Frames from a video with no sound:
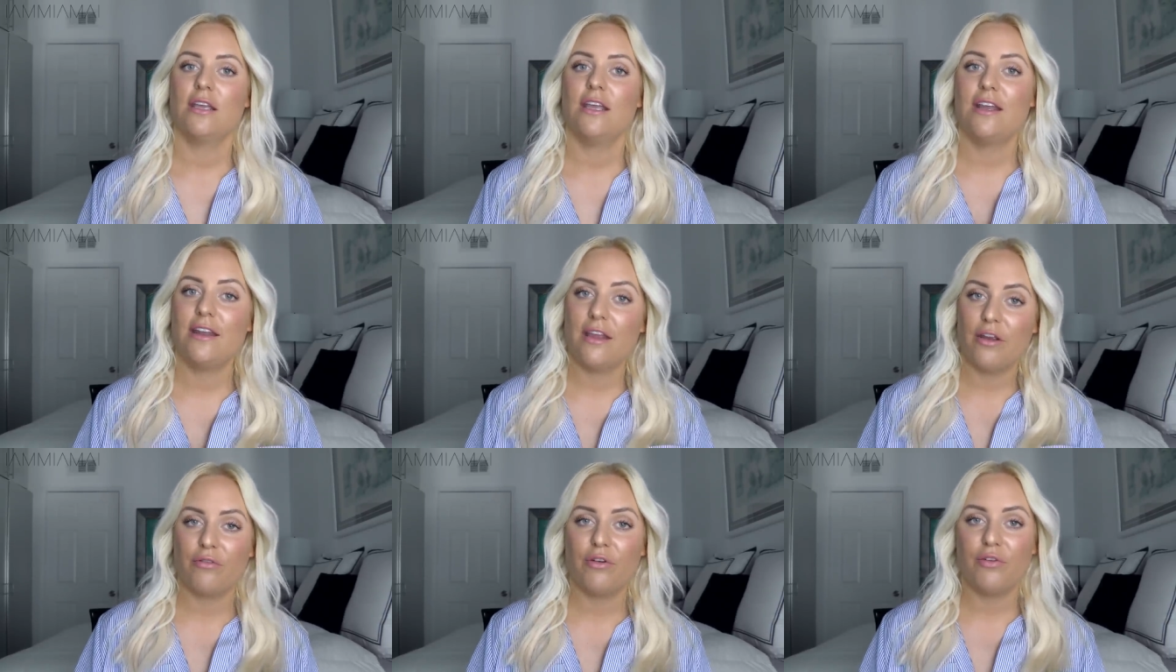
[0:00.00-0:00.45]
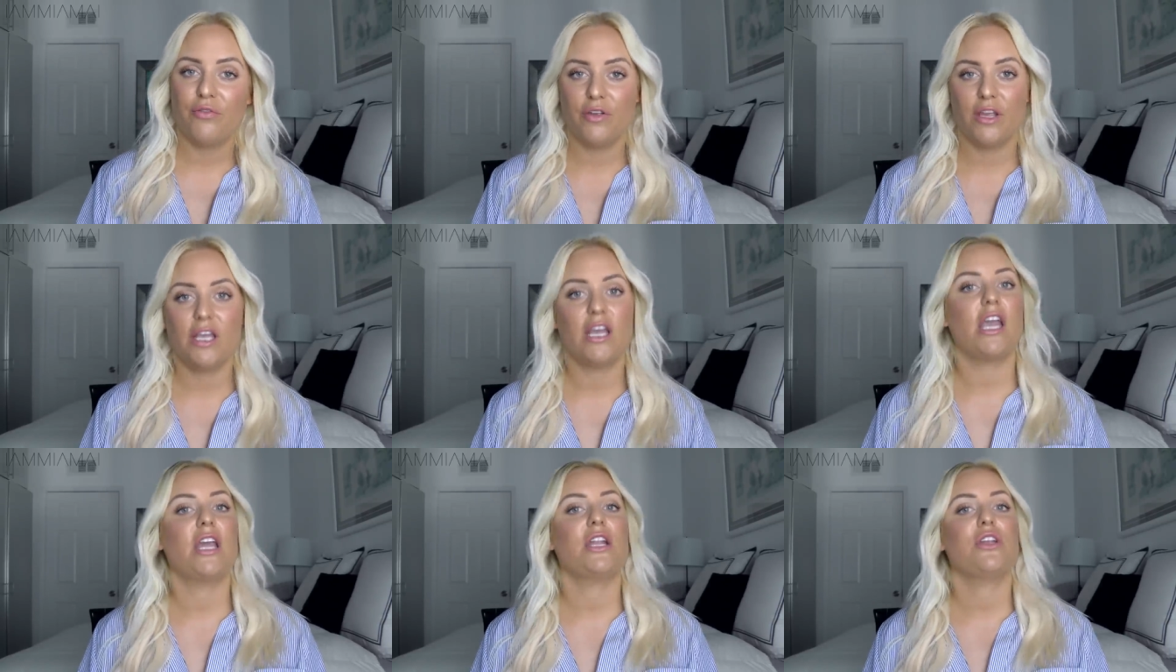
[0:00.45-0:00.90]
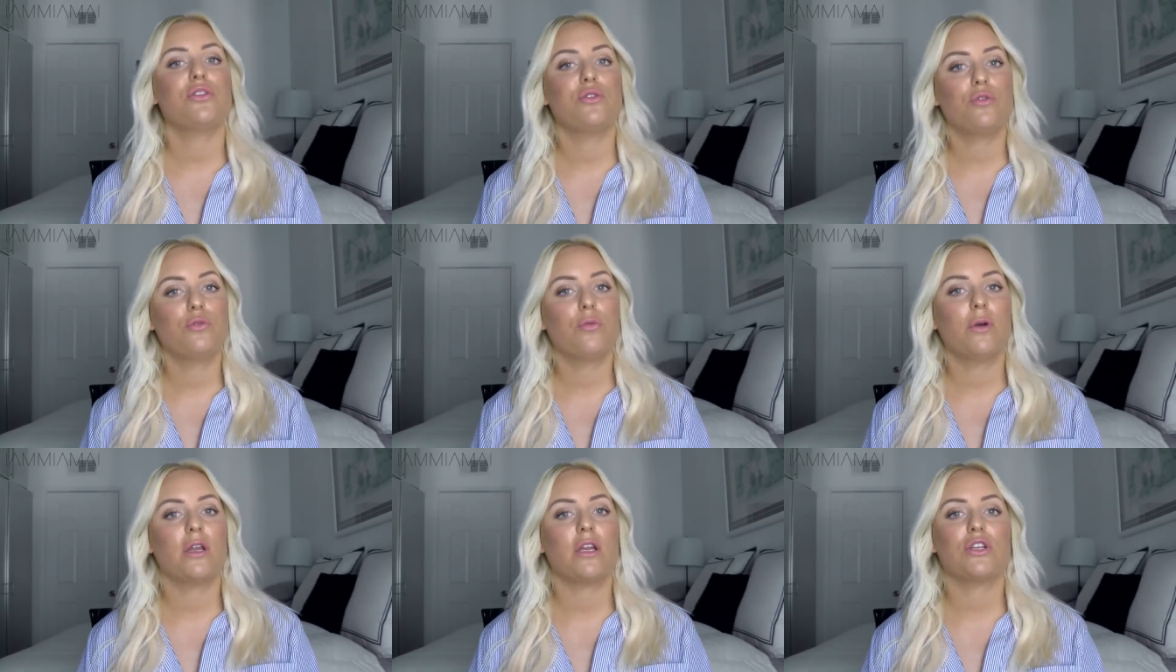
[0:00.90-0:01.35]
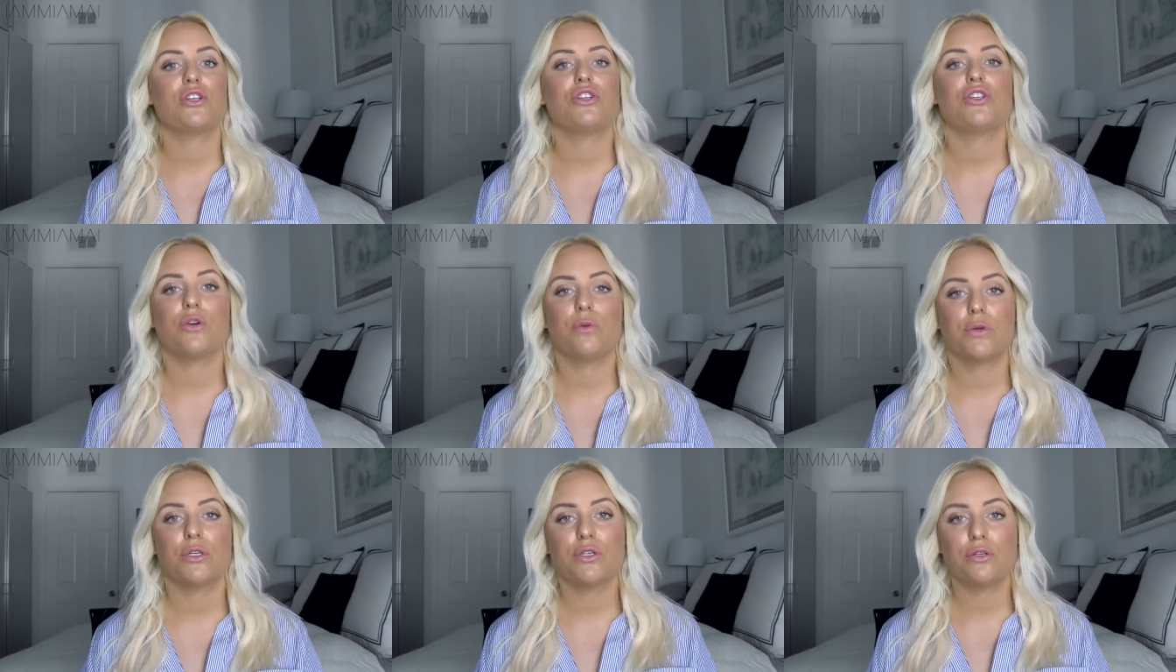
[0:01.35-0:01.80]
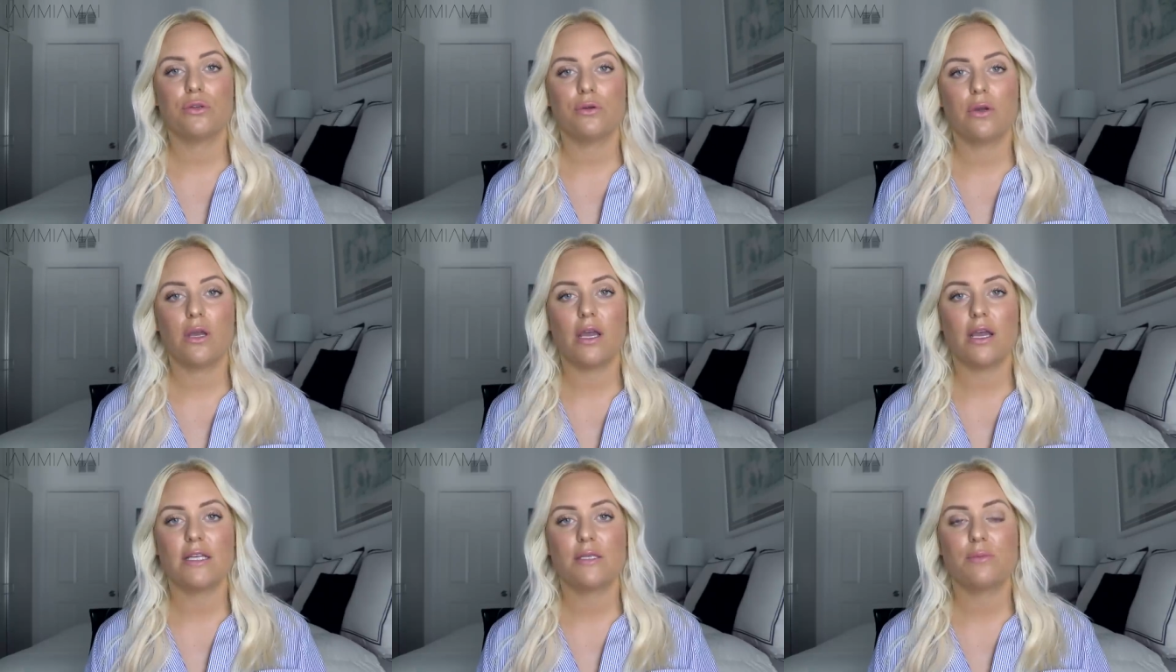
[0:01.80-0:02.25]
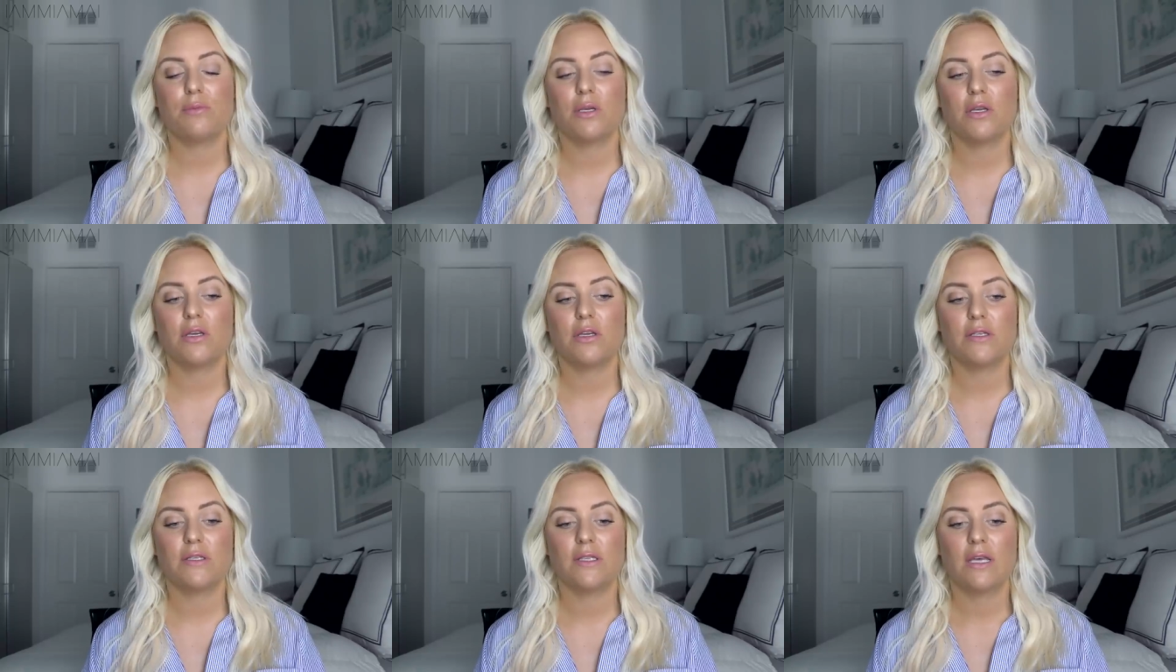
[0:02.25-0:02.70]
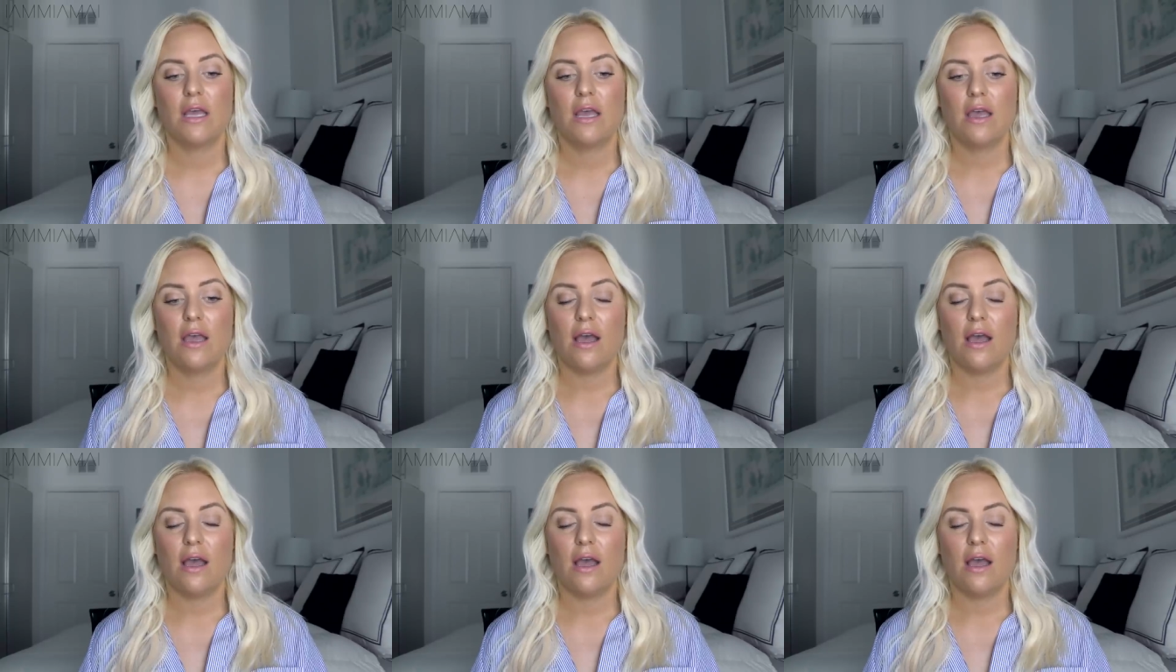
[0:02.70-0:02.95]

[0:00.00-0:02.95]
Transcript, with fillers: in everything I do when I show it to you guys because